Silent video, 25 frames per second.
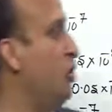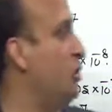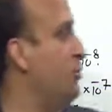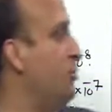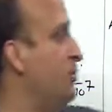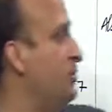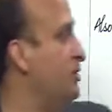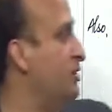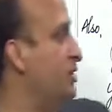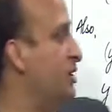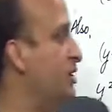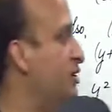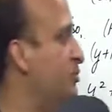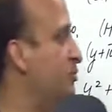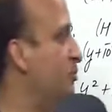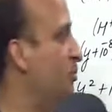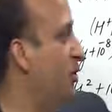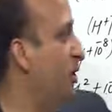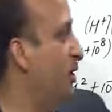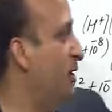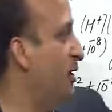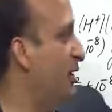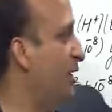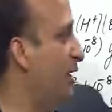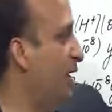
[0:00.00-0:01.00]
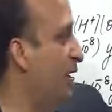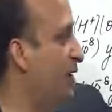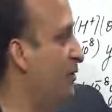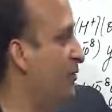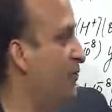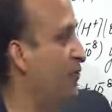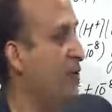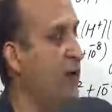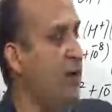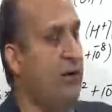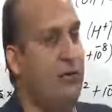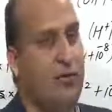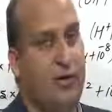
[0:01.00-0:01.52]
should not be
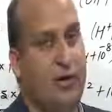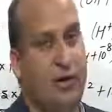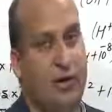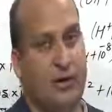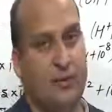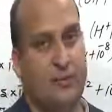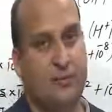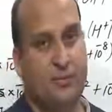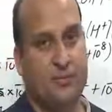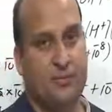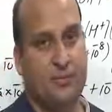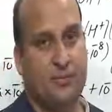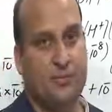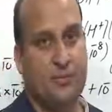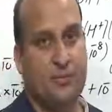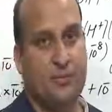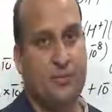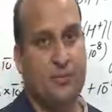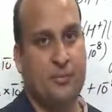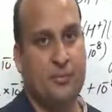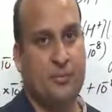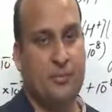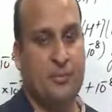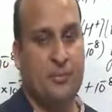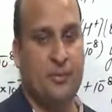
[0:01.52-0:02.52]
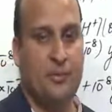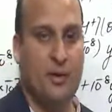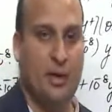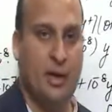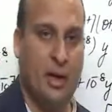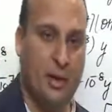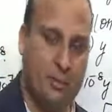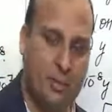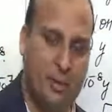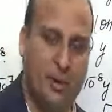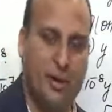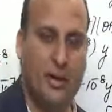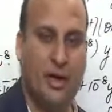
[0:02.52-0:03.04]
6.958.
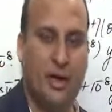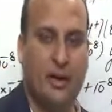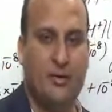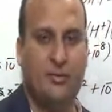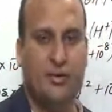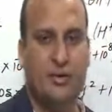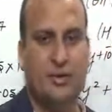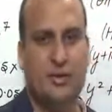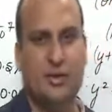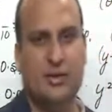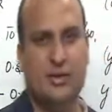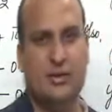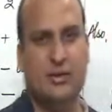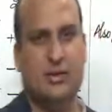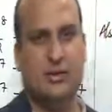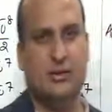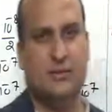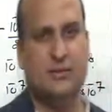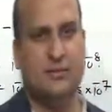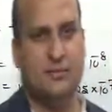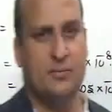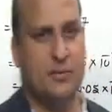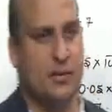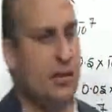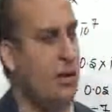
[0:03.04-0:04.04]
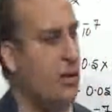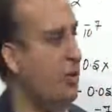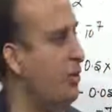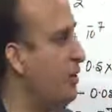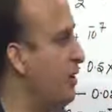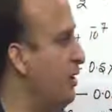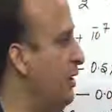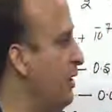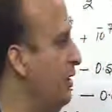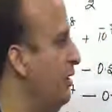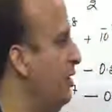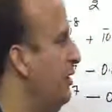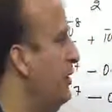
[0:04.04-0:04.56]
Am I clear with this?
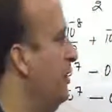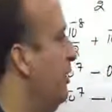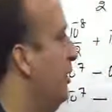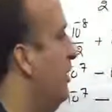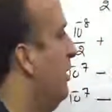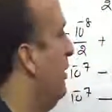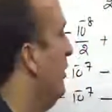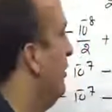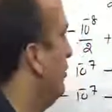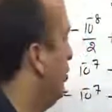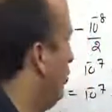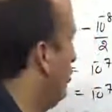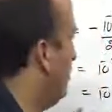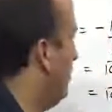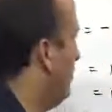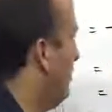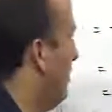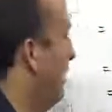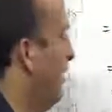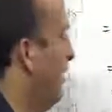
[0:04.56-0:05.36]
Okay. So